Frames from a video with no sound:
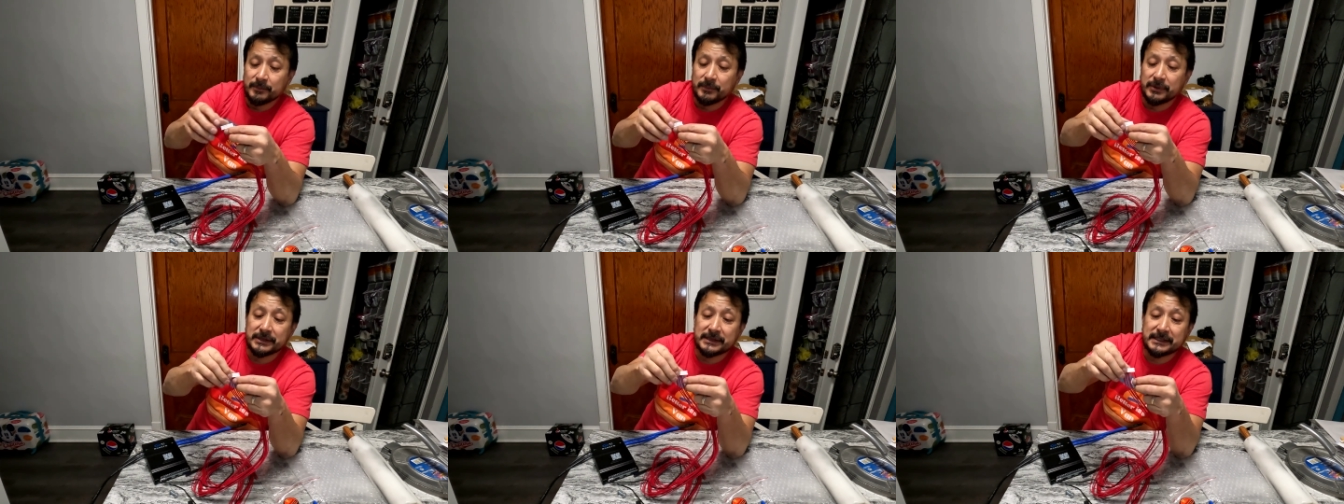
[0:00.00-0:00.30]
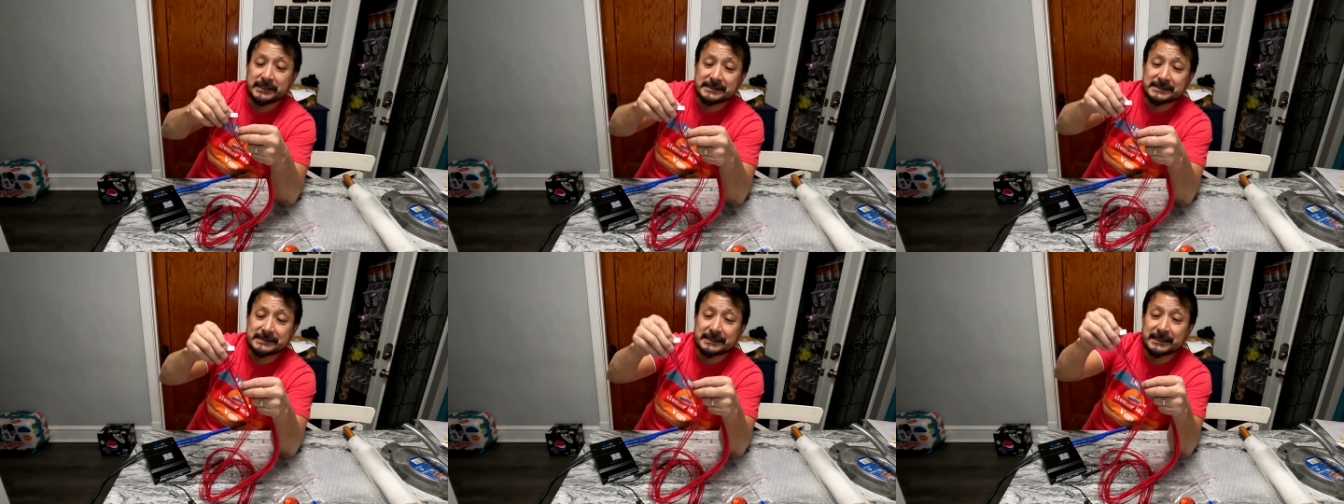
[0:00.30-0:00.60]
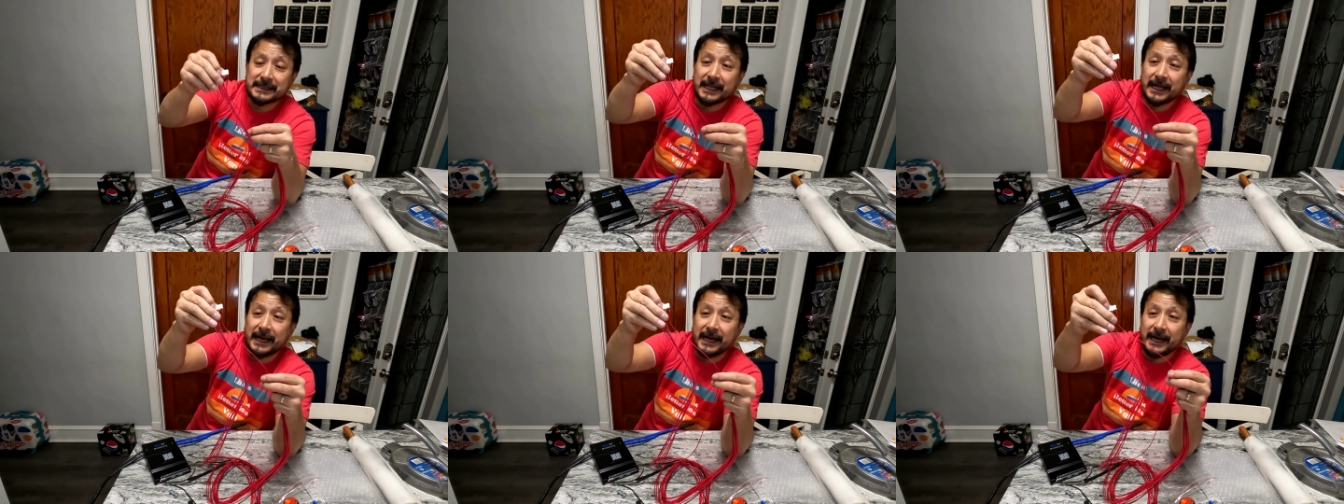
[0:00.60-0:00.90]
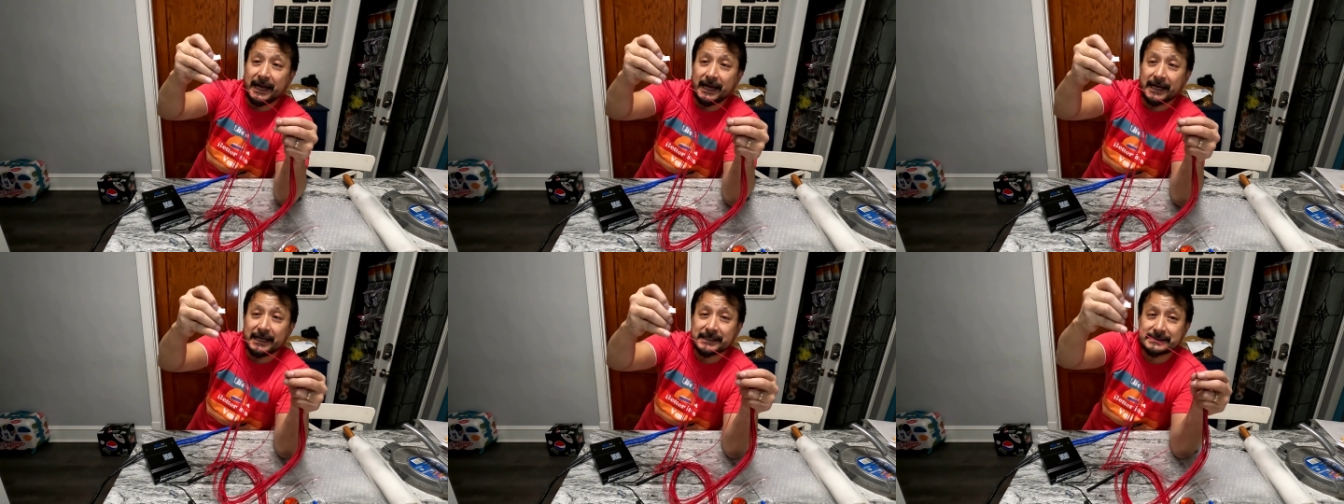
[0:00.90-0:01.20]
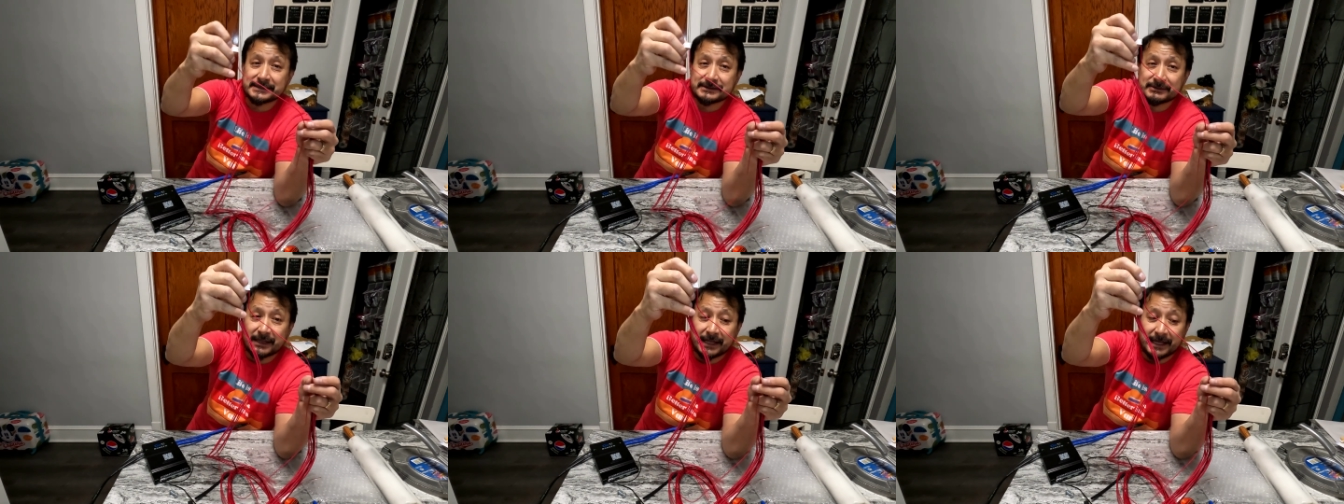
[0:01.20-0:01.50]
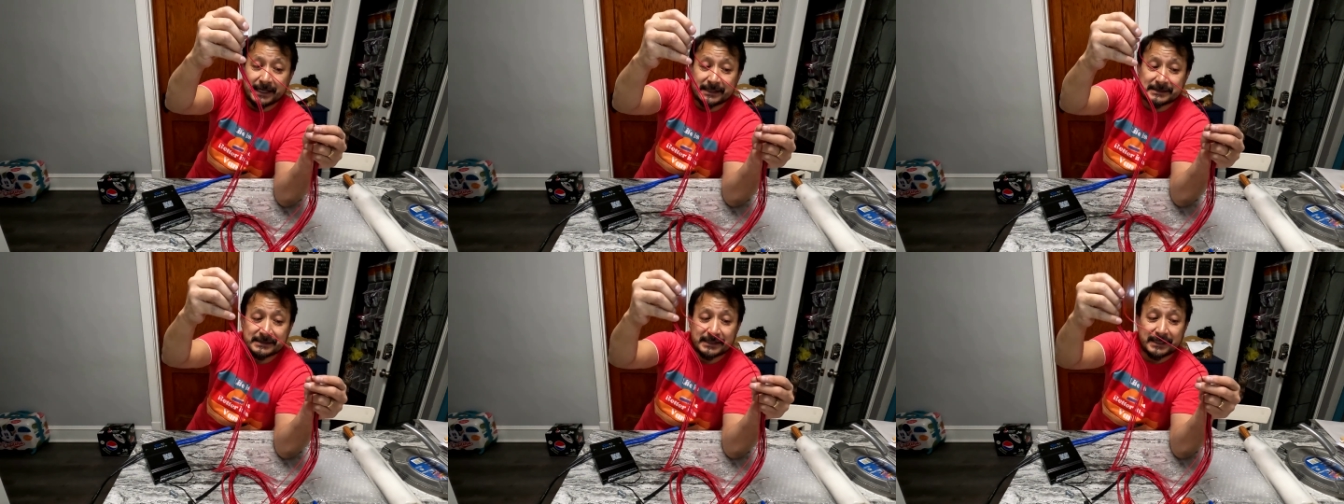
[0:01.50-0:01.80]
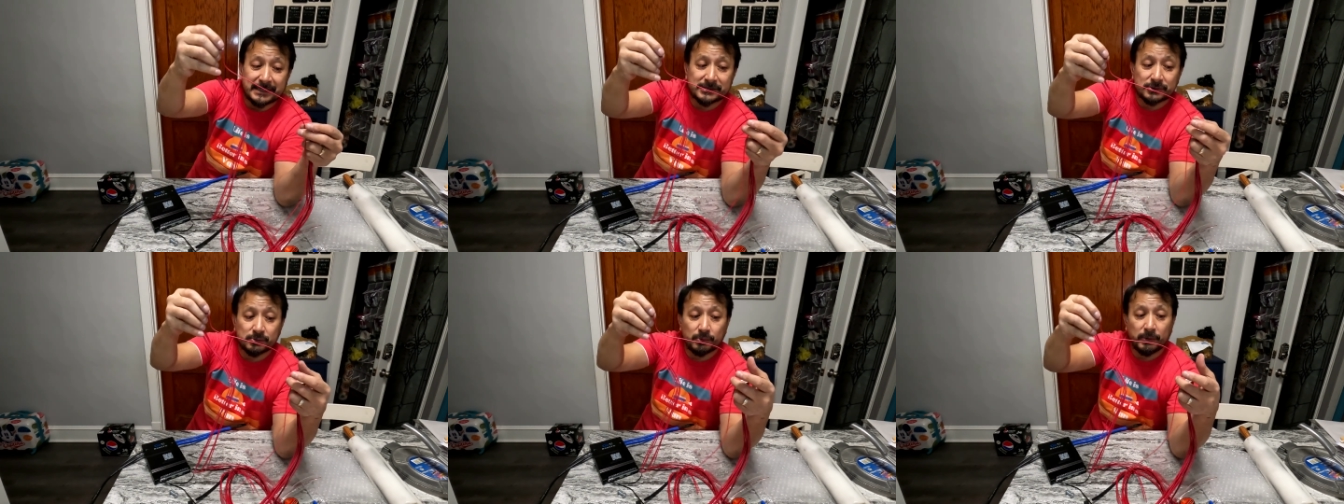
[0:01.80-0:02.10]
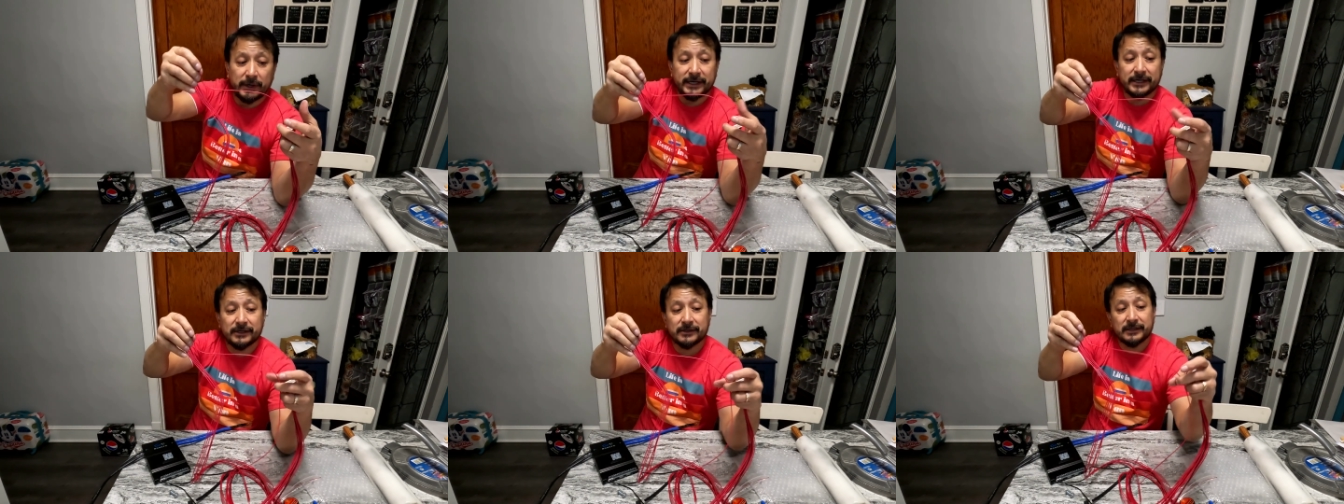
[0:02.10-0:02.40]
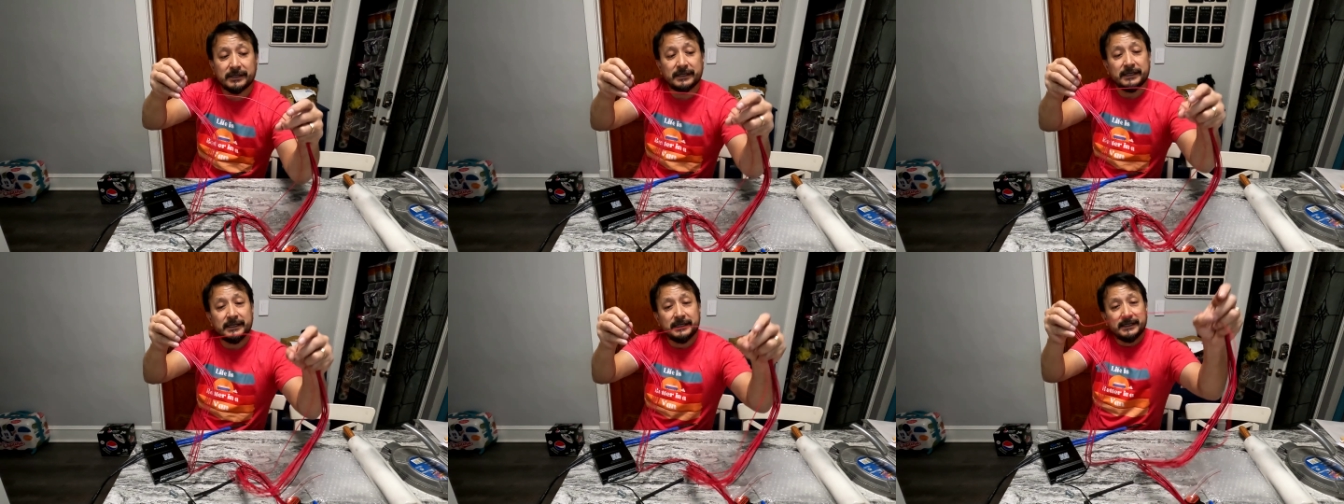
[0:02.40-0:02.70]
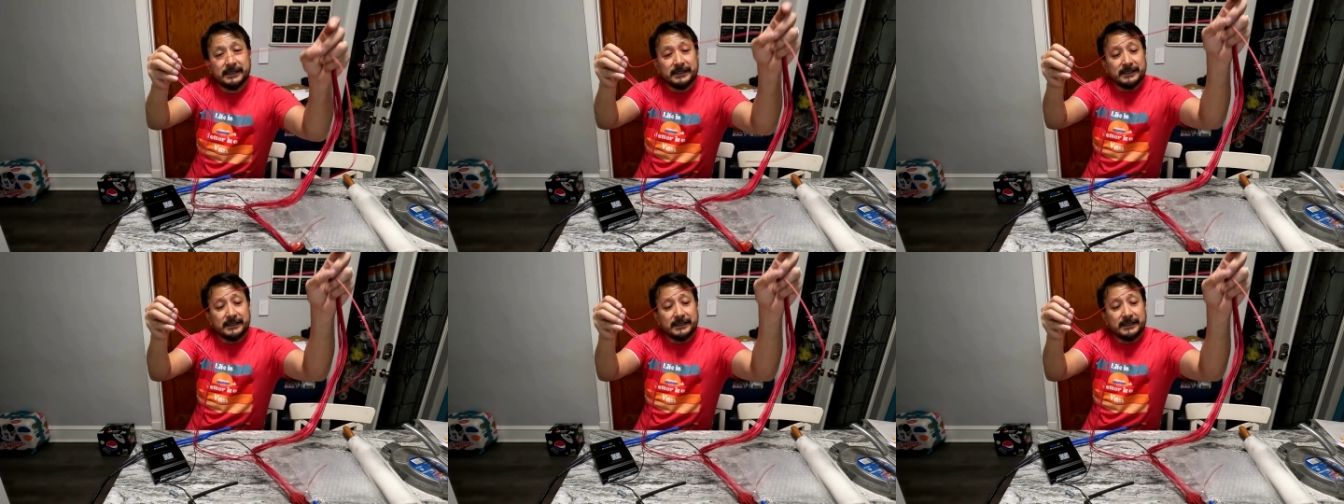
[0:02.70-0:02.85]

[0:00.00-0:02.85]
but this last, last, last wire